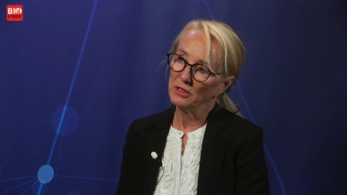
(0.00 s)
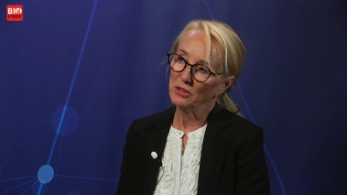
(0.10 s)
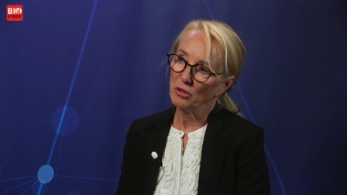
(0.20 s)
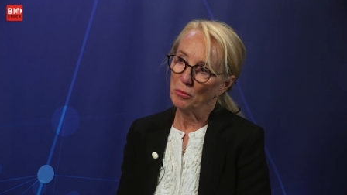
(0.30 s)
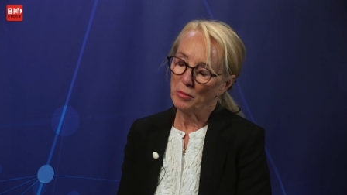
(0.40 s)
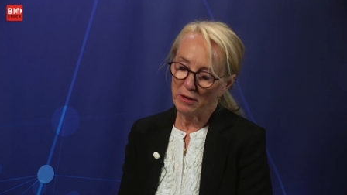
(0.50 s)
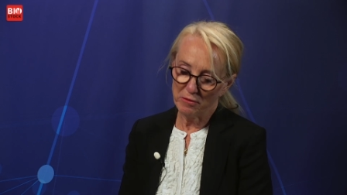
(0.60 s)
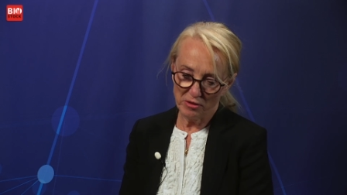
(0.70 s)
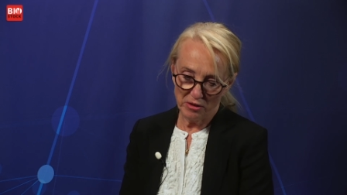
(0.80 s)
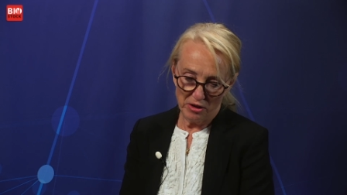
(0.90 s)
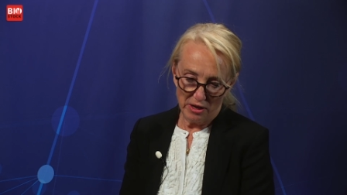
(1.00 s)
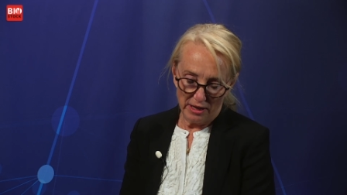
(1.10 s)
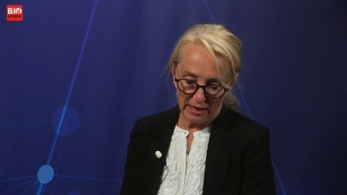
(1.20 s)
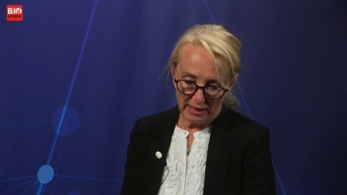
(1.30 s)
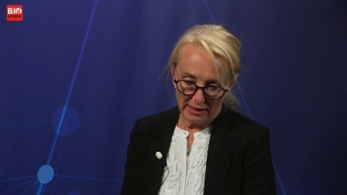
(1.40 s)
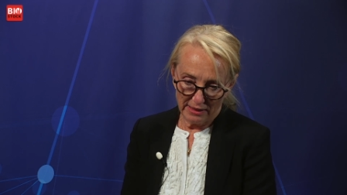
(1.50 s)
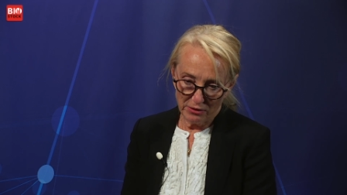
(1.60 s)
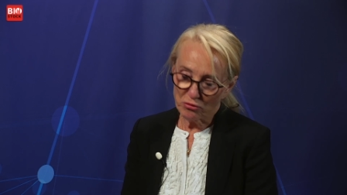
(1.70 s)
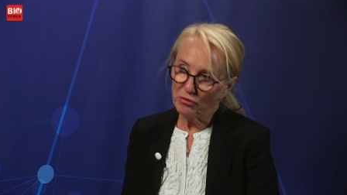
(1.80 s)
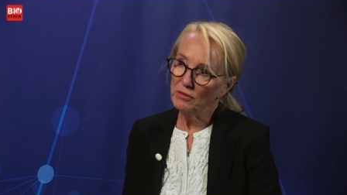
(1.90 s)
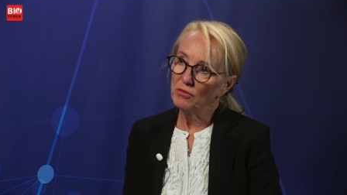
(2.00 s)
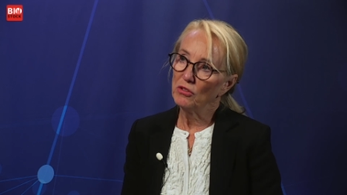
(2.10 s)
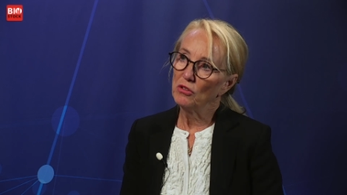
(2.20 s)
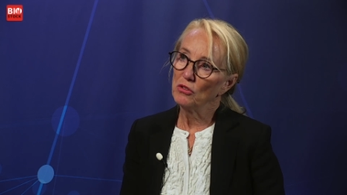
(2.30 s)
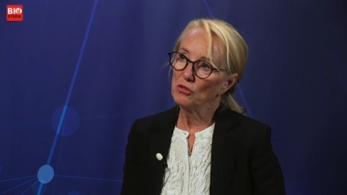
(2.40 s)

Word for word: compound, and then you treat for